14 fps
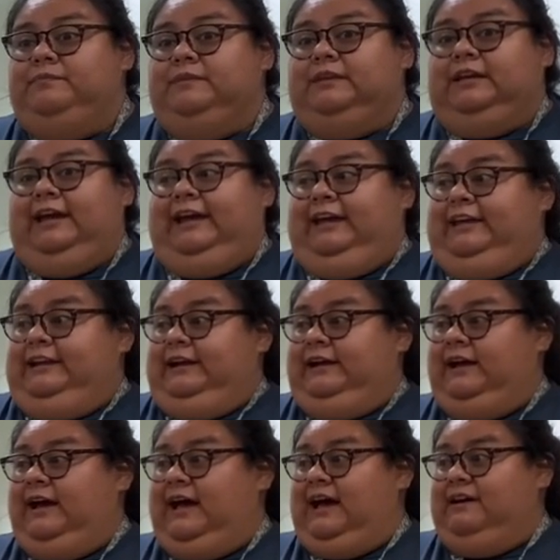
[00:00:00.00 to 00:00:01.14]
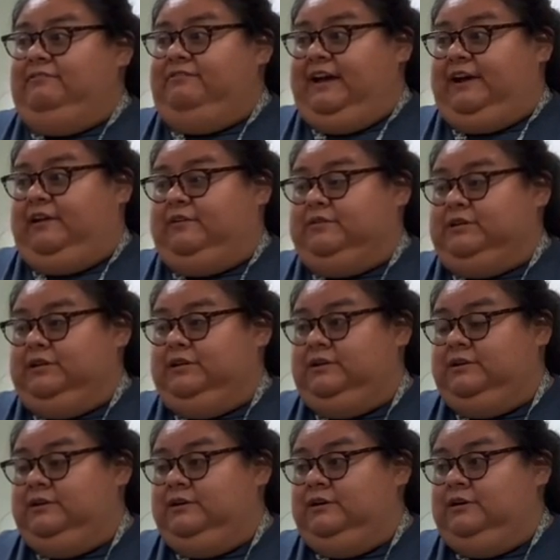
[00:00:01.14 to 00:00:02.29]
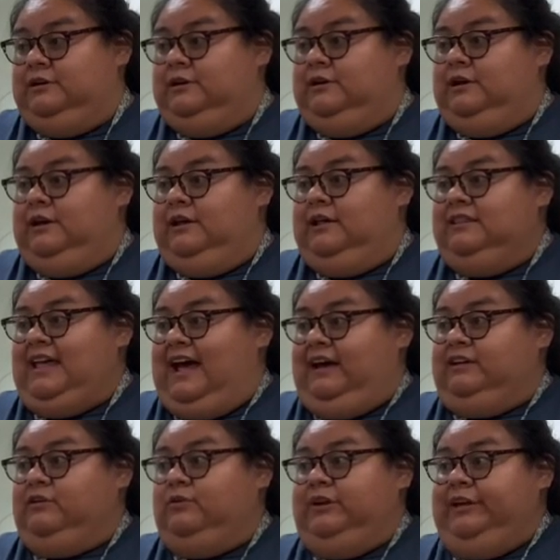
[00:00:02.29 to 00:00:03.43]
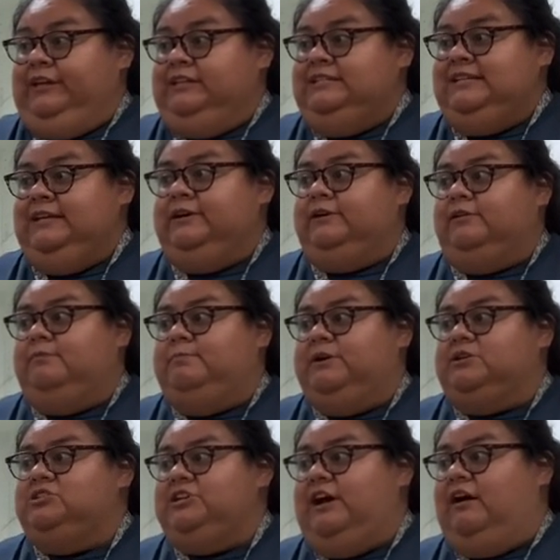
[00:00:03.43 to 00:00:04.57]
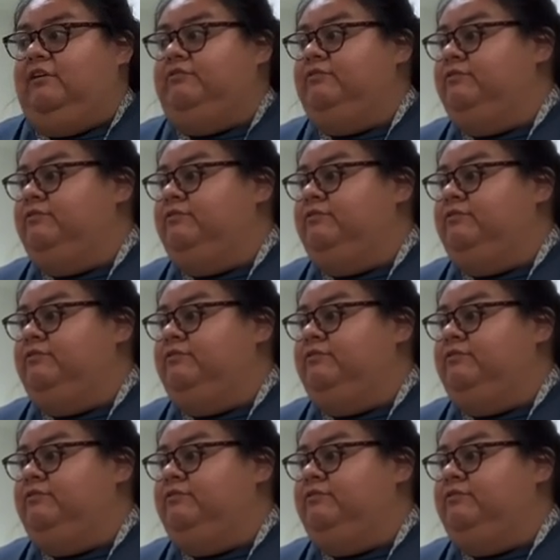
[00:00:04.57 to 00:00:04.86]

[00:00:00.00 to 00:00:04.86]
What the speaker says: And I found that green teal bookshelf